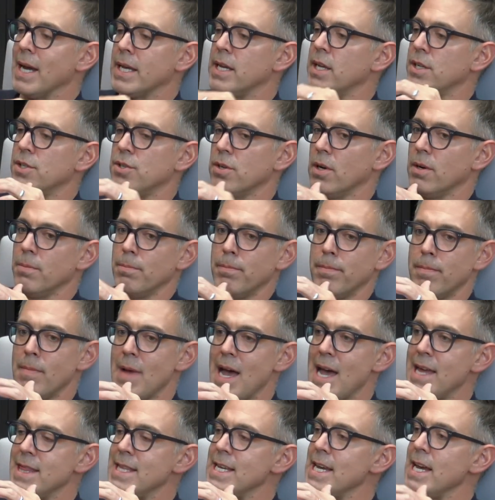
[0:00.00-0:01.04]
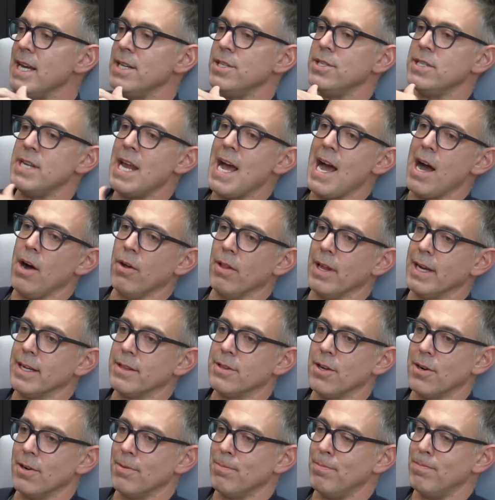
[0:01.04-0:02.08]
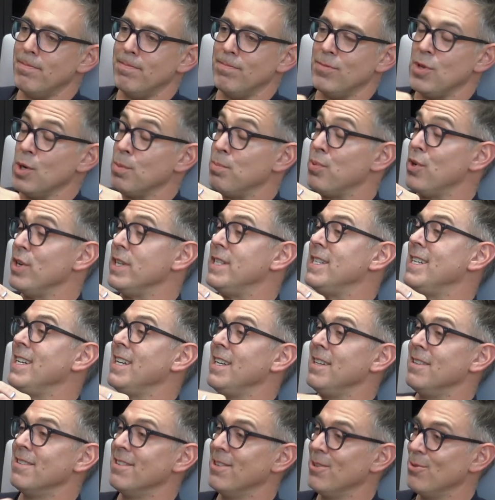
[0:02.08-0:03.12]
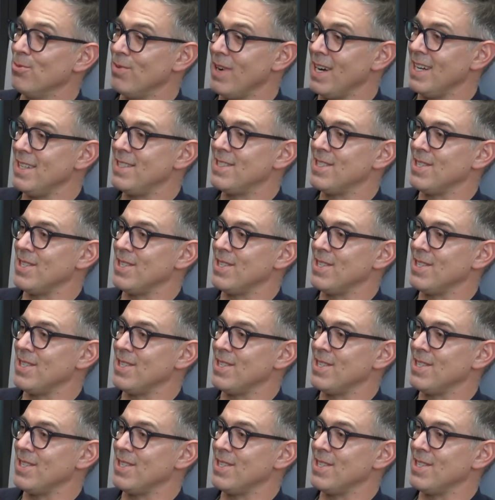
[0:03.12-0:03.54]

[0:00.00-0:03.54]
kids are at the age now, like they're preteen, right?